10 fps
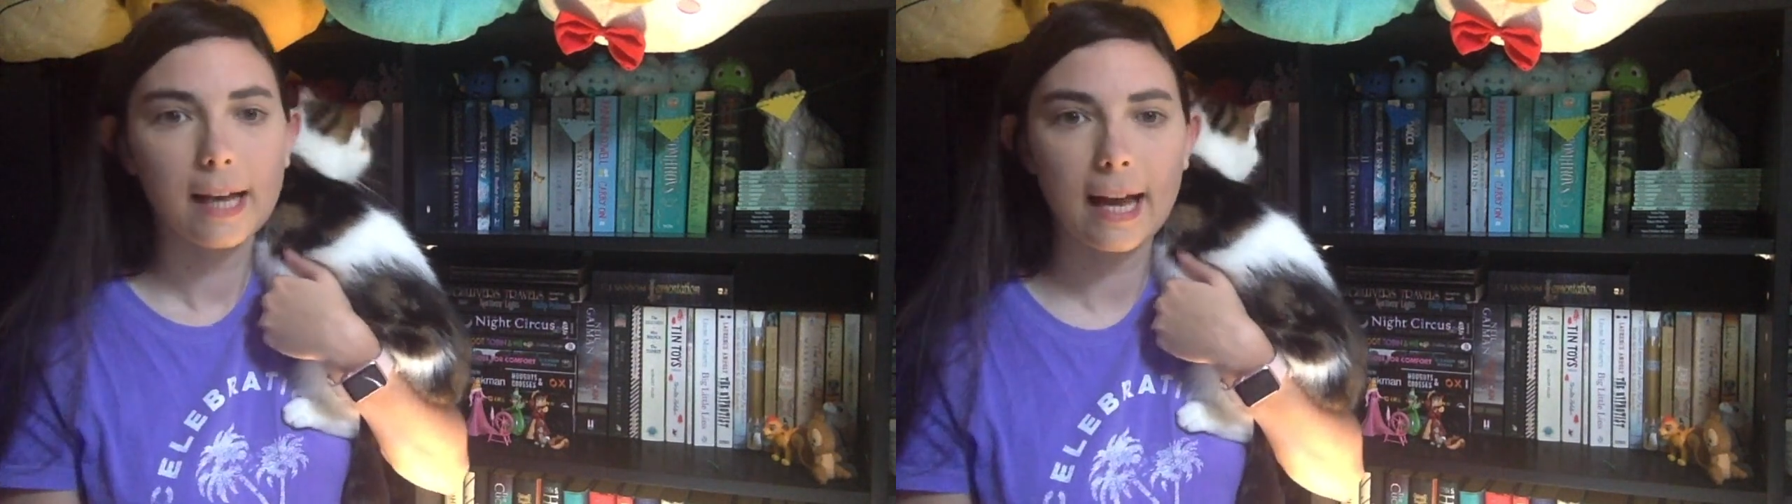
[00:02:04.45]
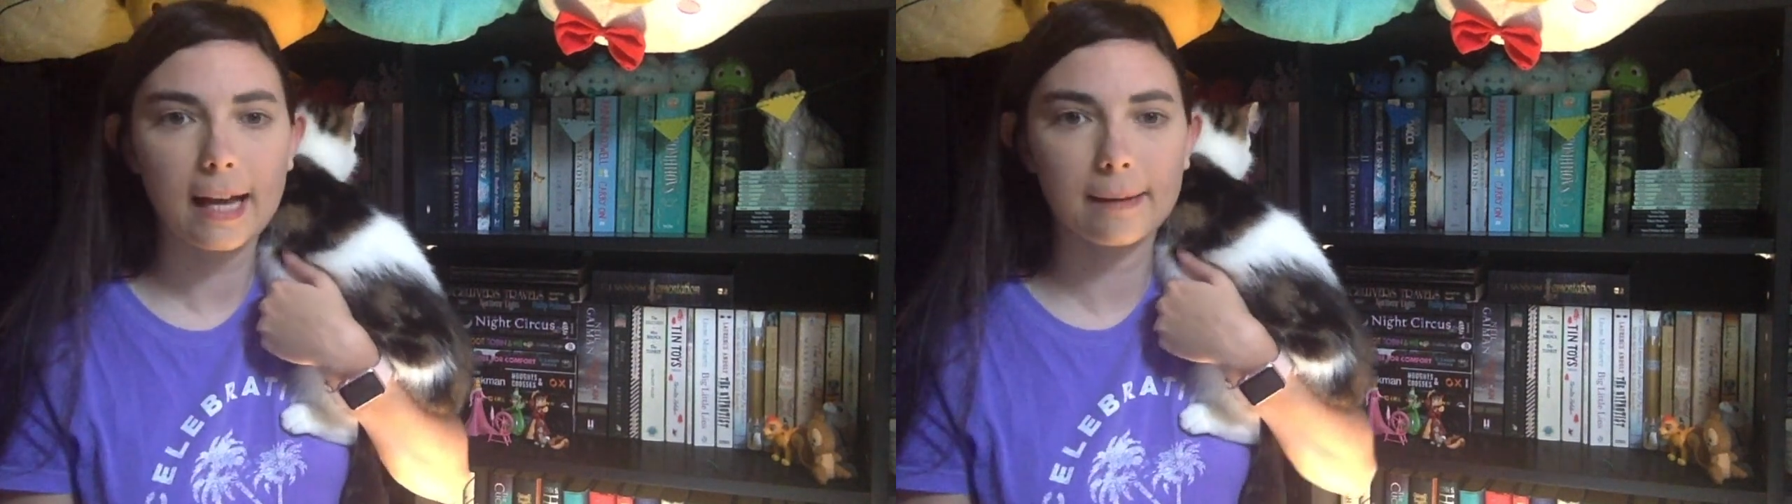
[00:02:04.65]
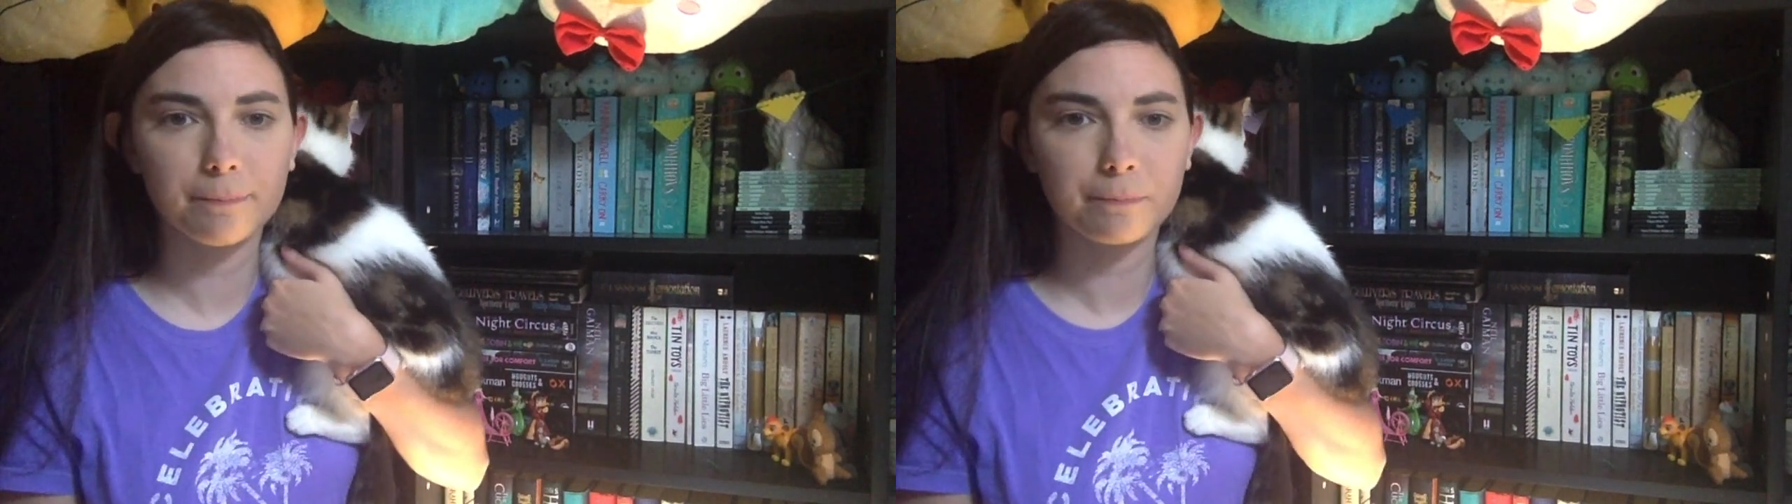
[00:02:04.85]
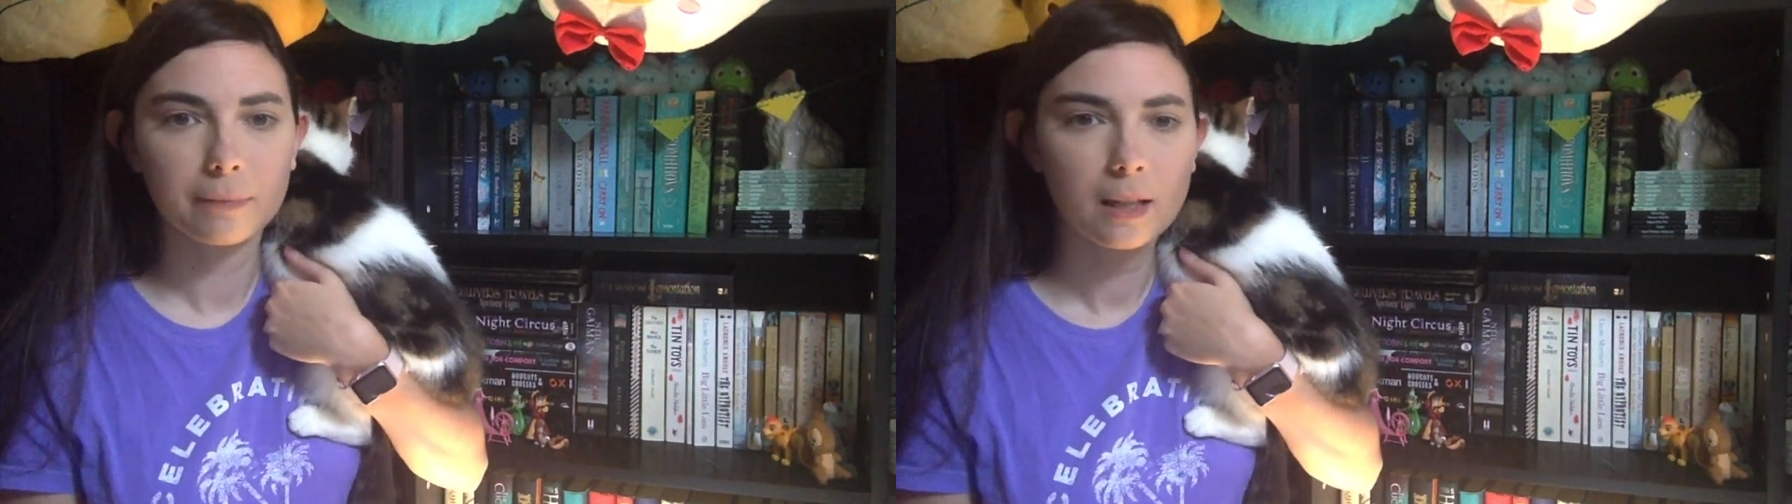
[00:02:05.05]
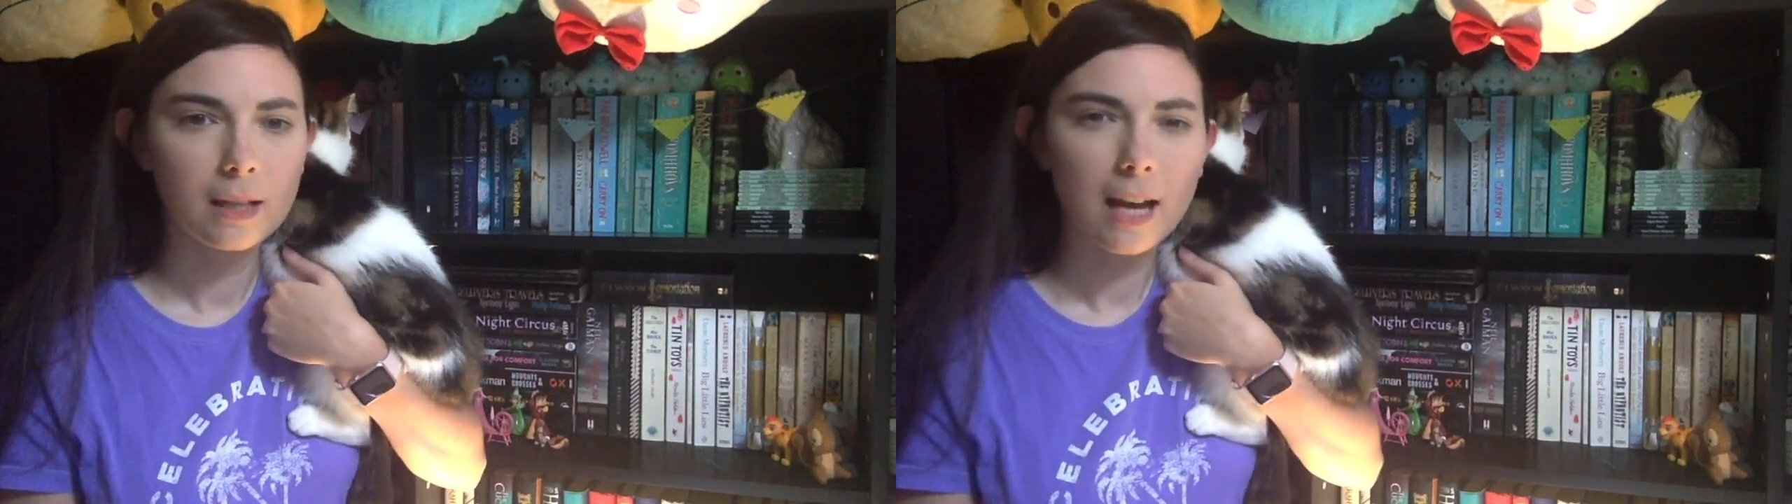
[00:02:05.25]
Um,
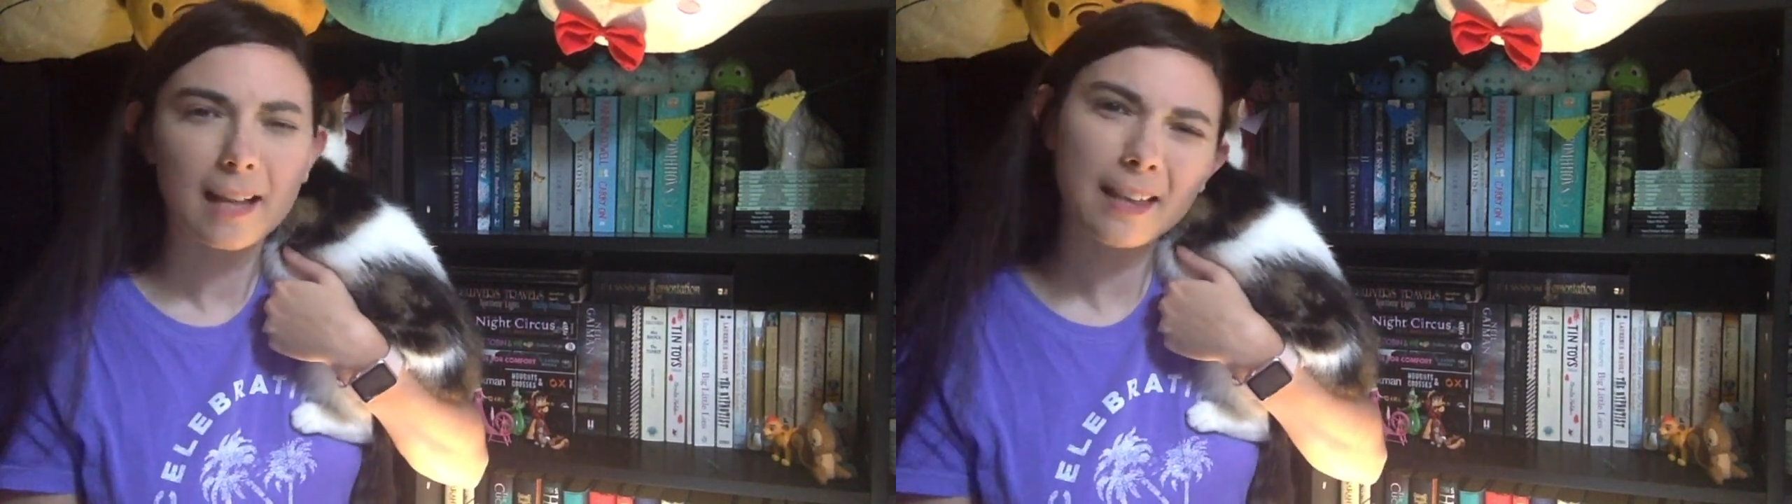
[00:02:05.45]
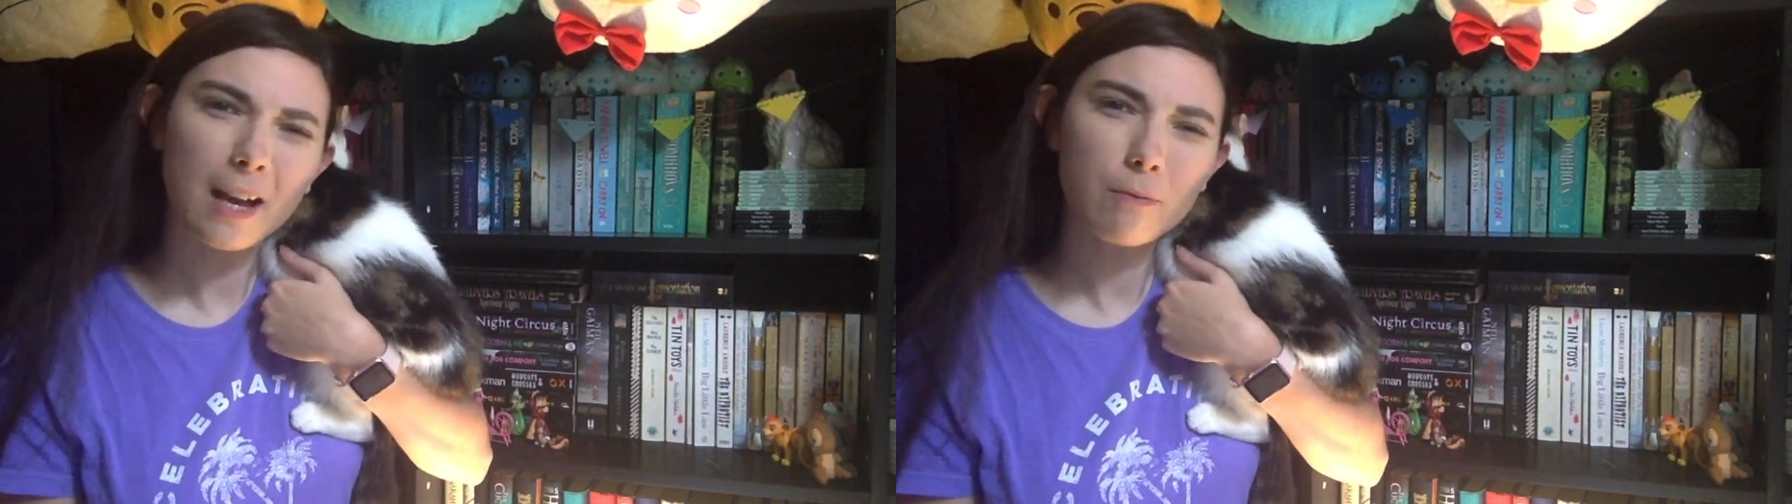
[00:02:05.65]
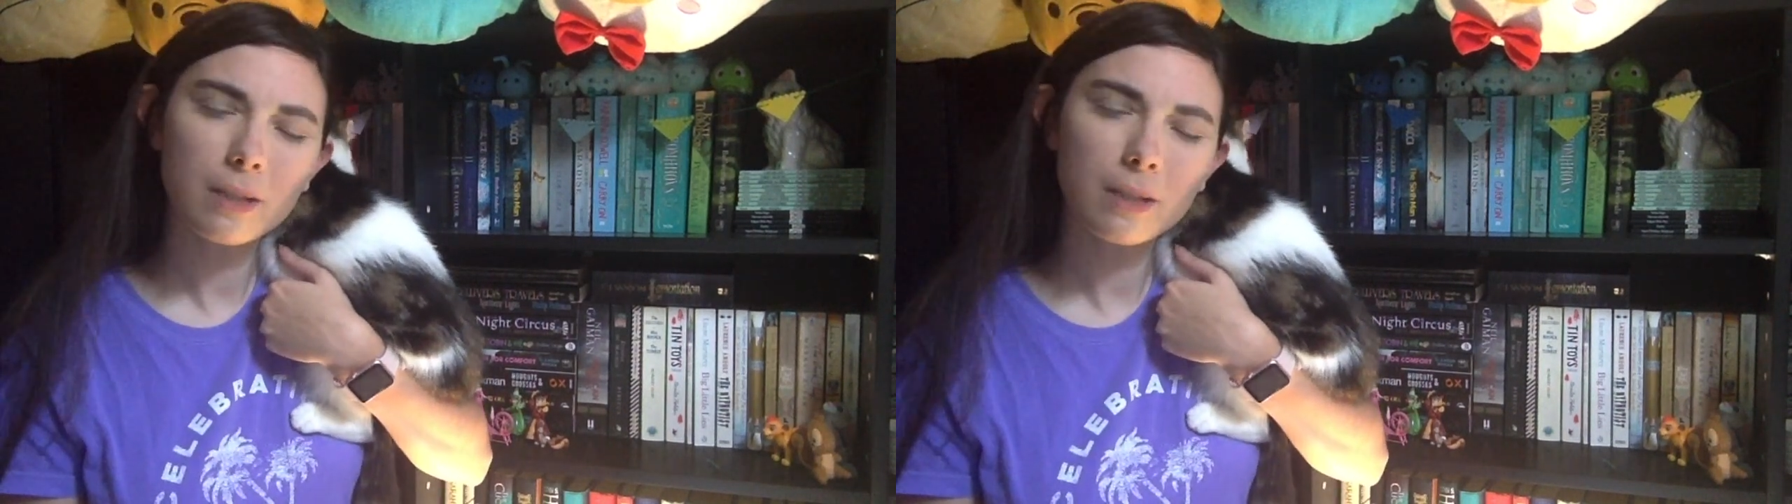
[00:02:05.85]
and that